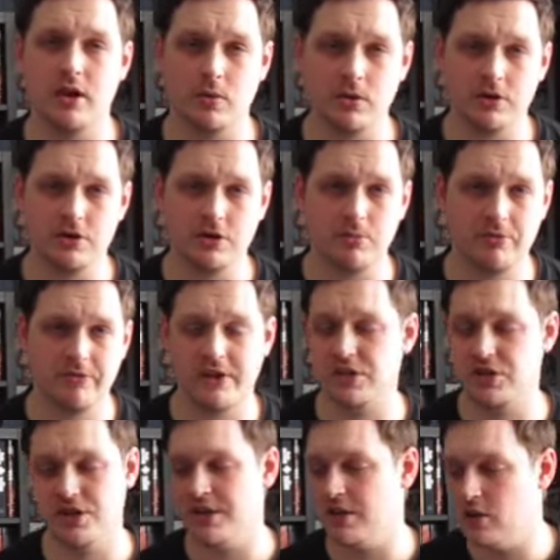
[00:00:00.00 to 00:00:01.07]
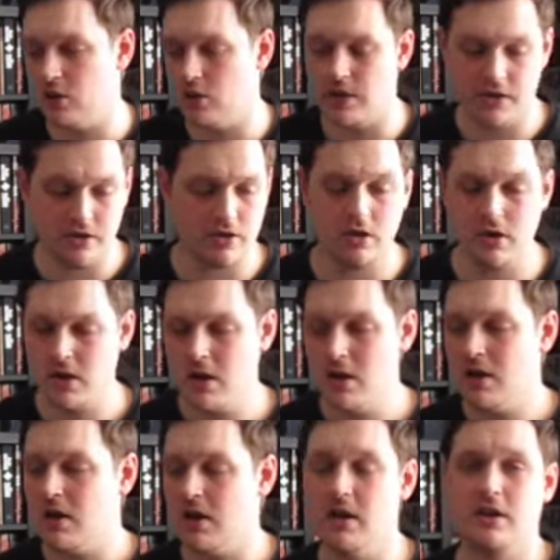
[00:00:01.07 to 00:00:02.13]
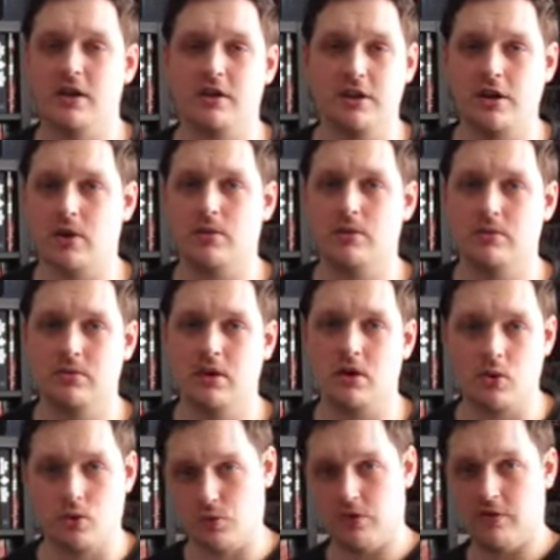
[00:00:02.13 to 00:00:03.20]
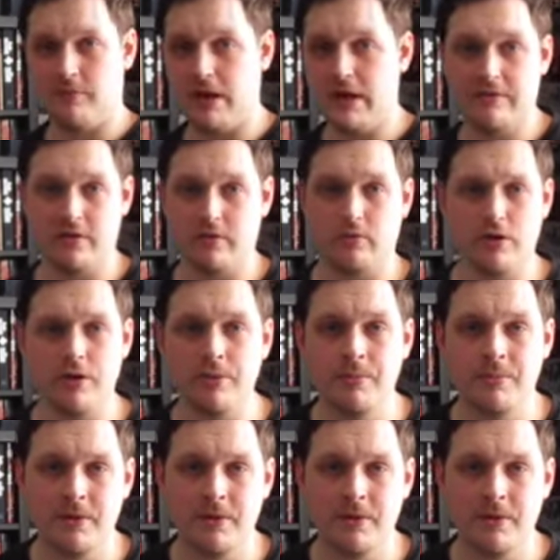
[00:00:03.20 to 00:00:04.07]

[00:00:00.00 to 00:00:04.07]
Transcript: I want to do it professionally and not in, you know, a corner of my living room.